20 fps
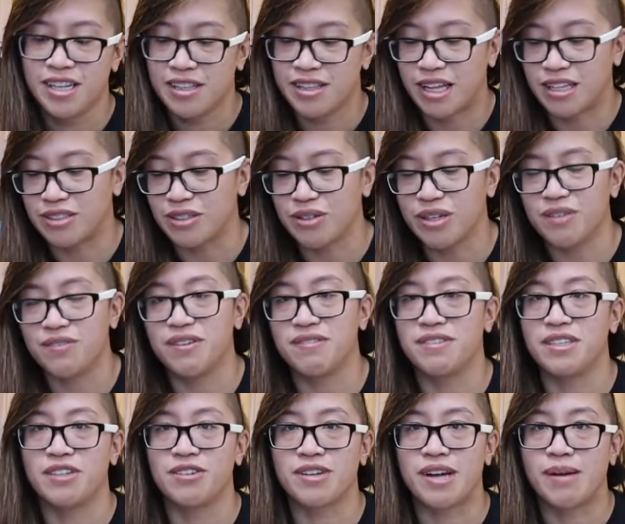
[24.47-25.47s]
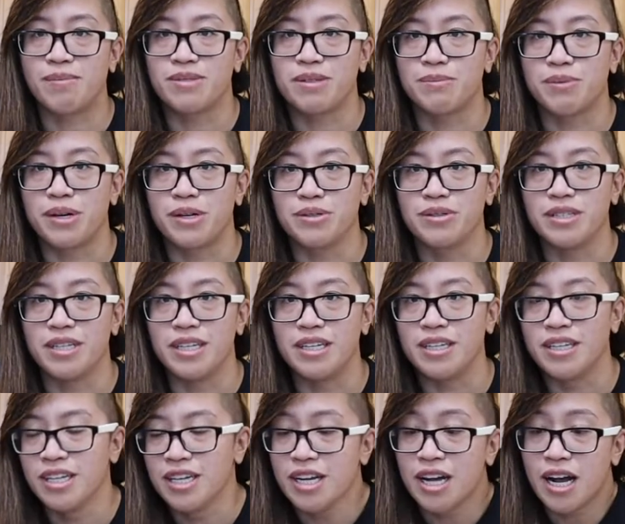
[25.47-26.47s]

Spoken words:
That's only 15 grams of protein.